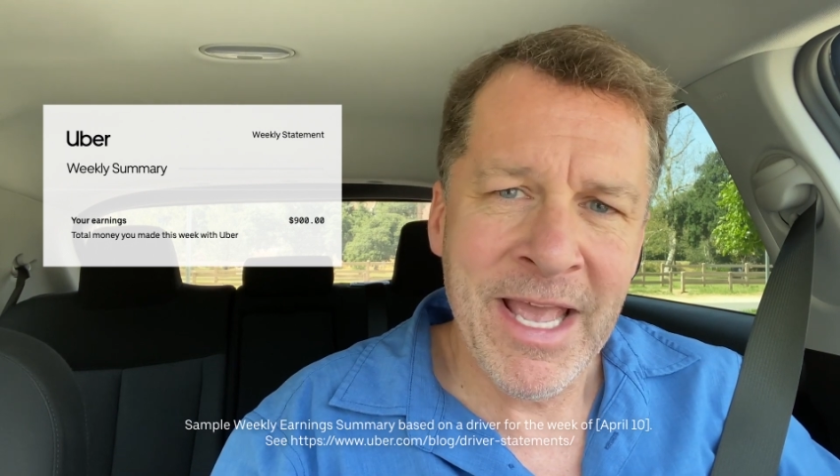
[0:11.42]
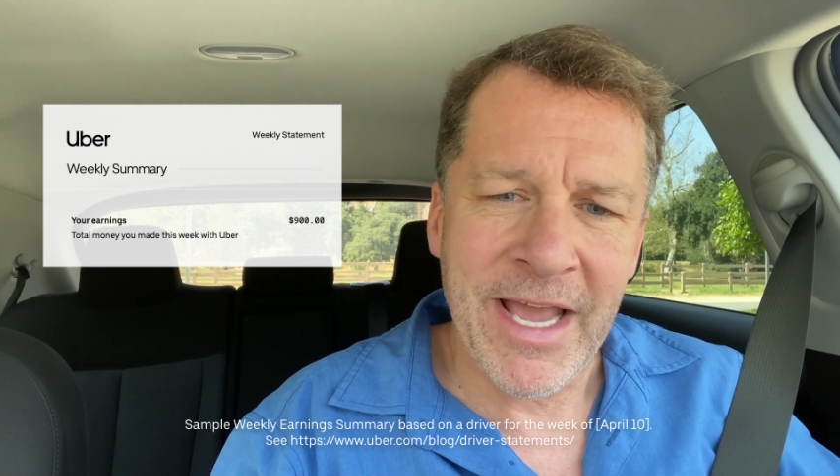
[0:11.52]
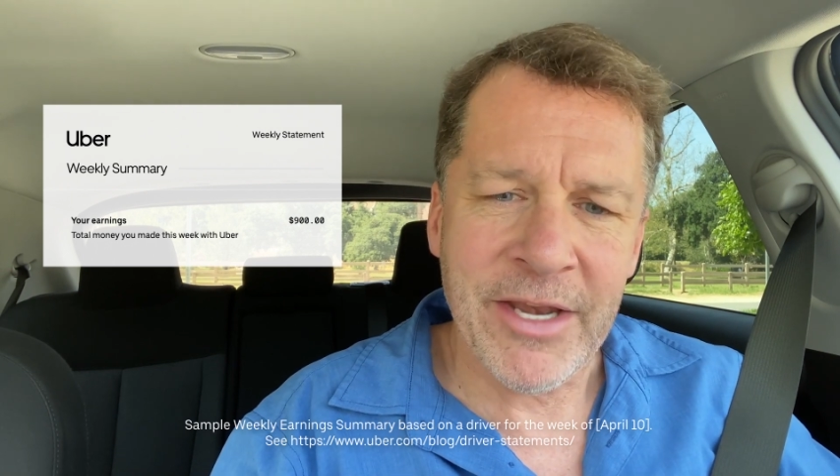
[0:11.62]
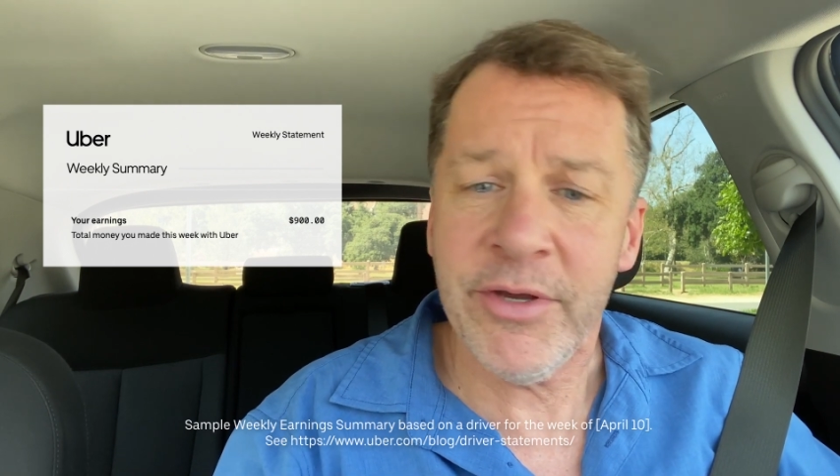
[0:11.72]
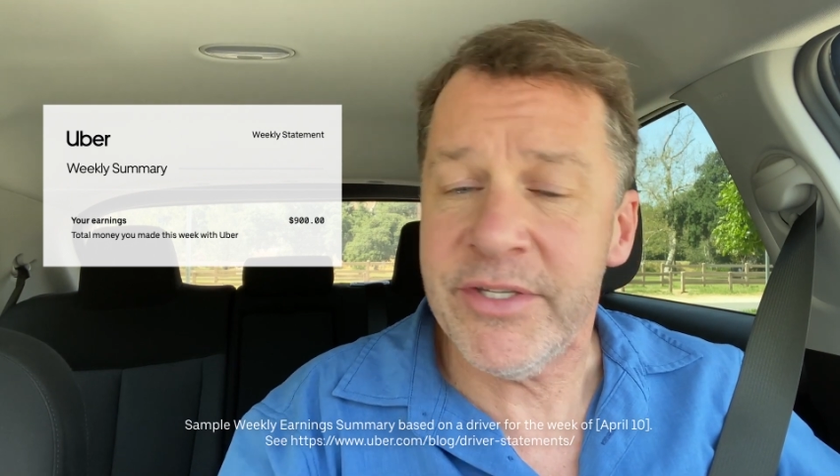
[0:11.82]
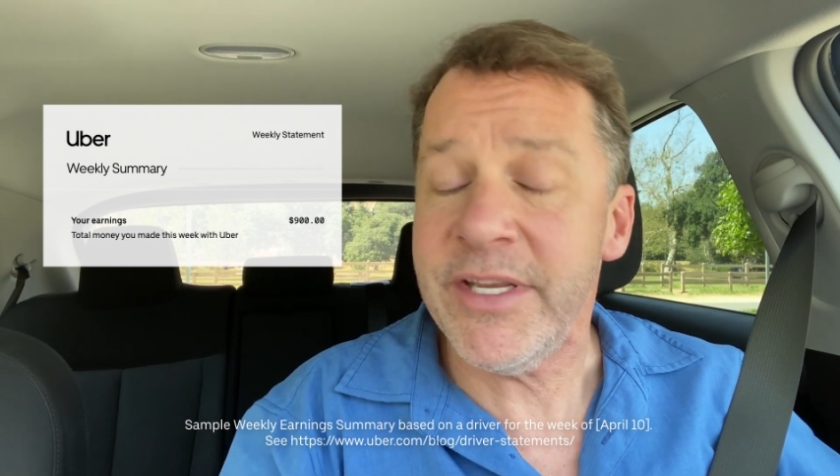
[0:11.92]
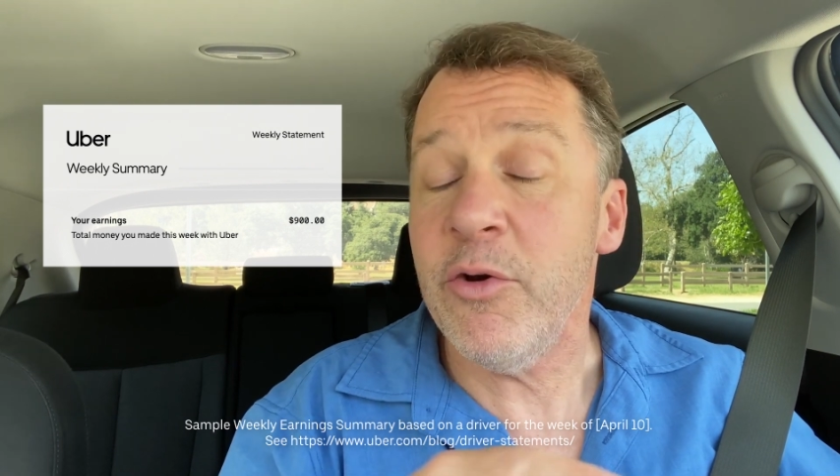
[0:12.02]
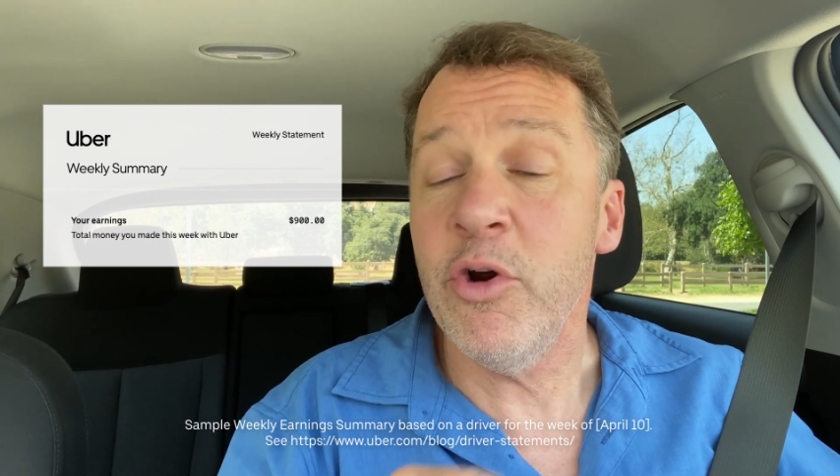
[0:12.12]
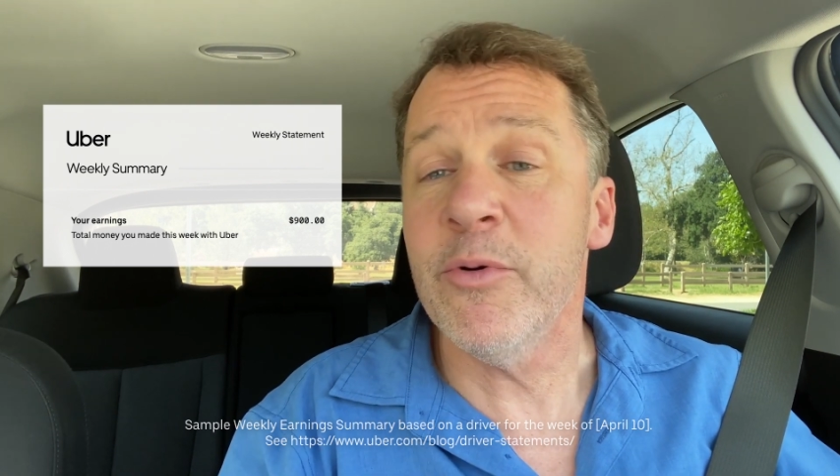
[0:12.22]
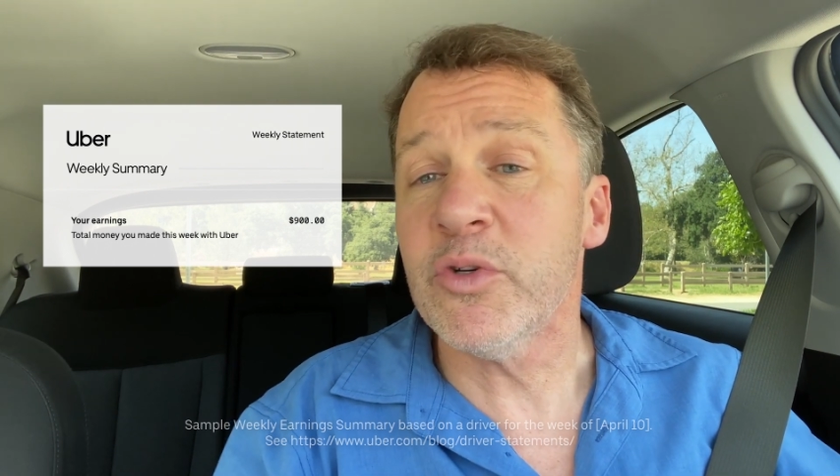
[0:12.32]
And you can
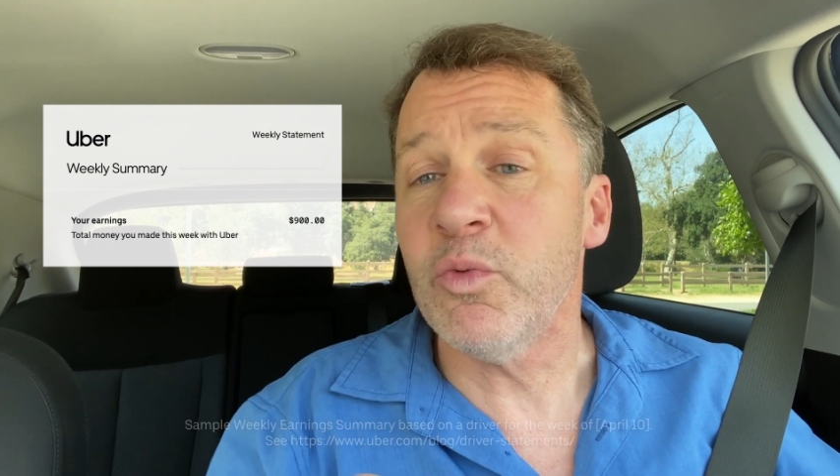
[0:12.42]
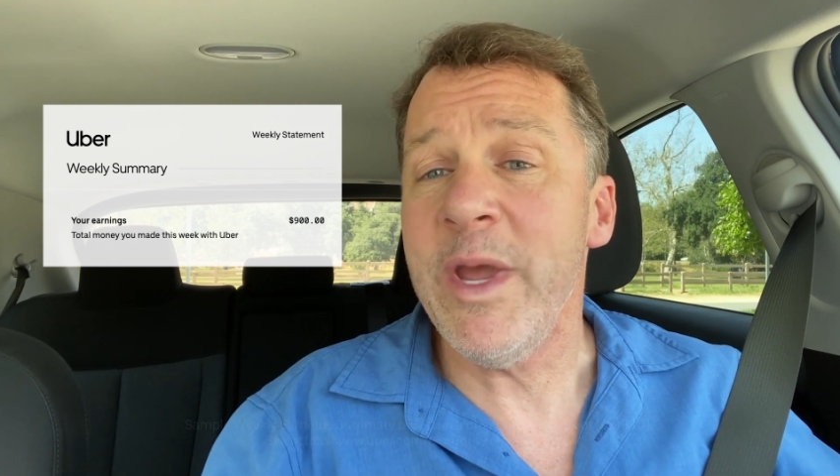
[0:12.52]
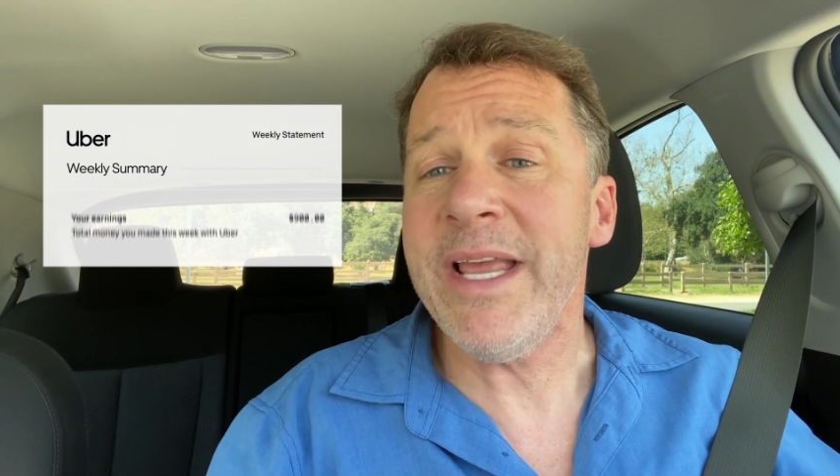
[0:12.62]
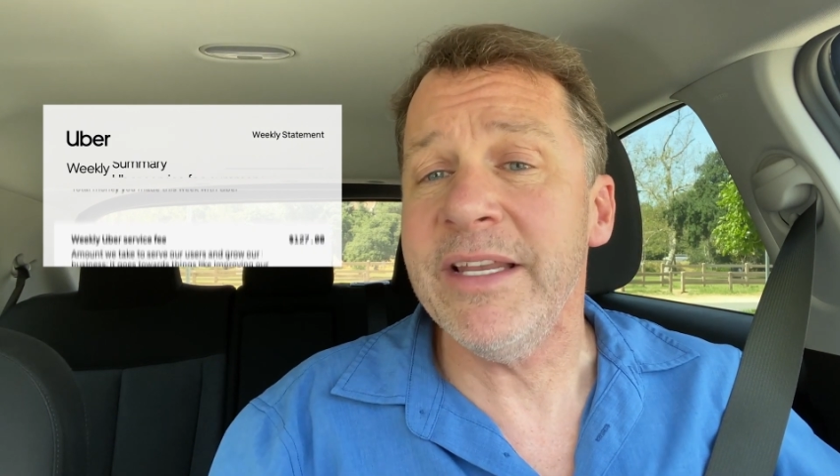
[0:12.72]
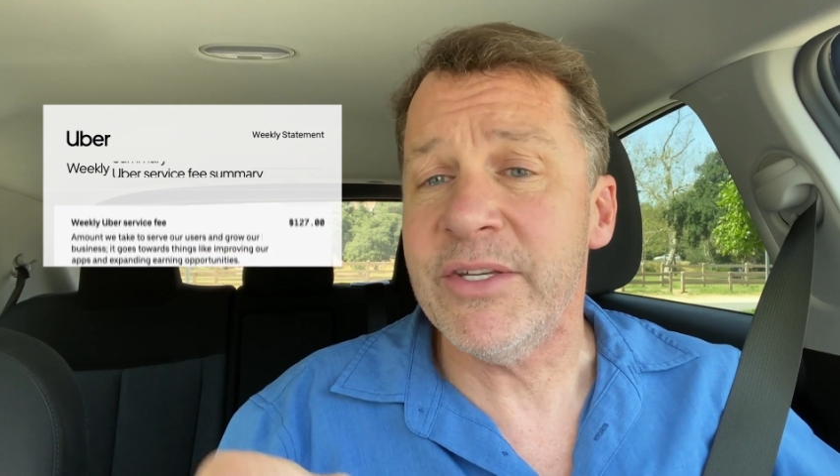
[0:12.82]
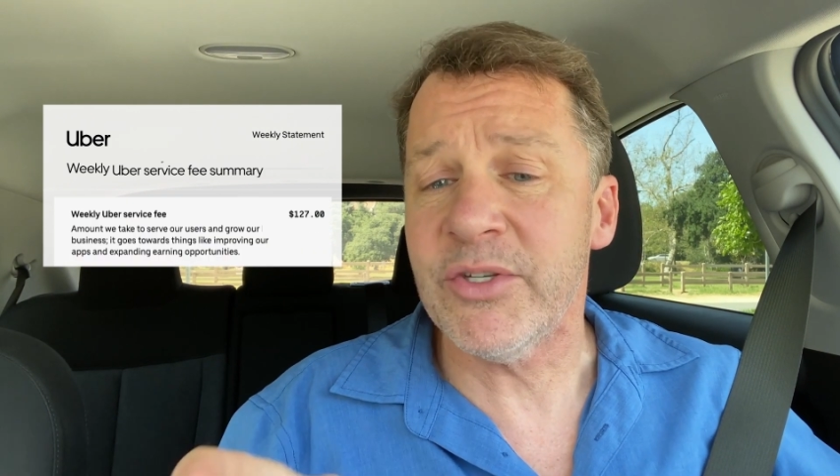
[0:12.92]
see Uber's weekly